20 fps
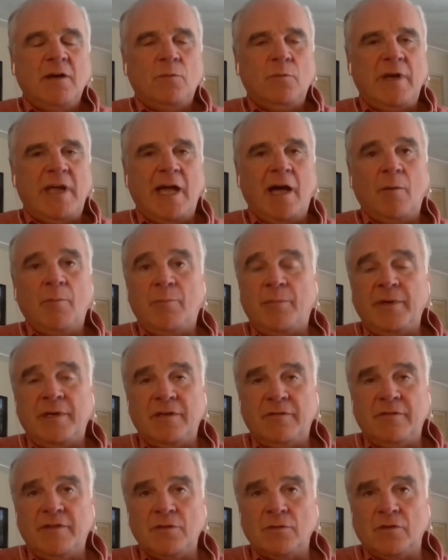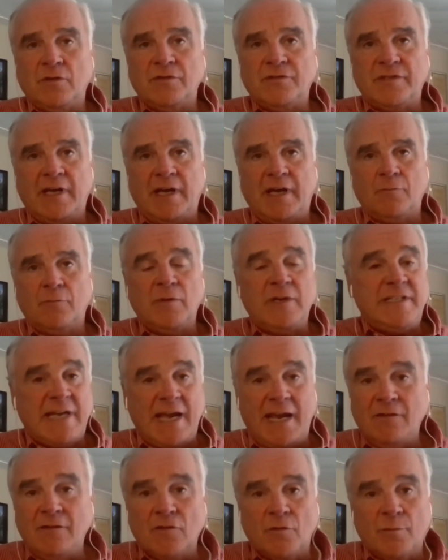We help individuals
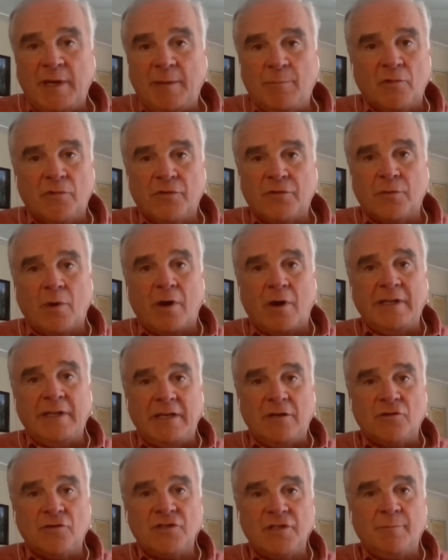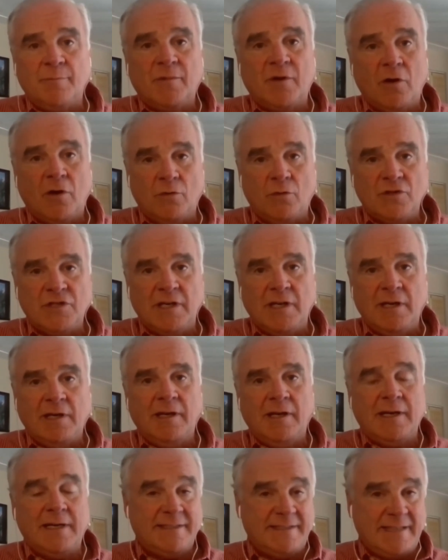retain their people through our leadership,
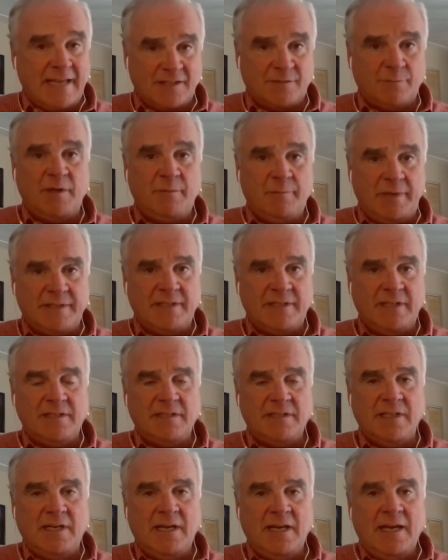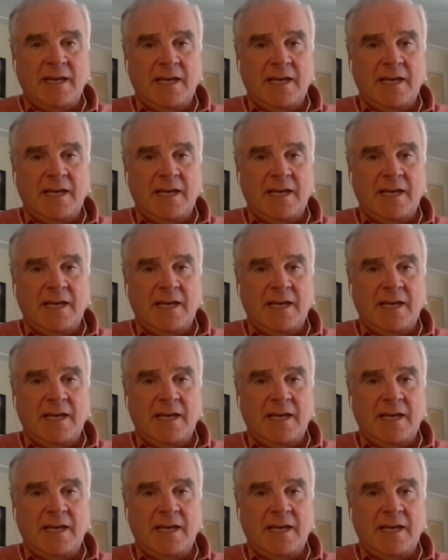coaching, and assessment business.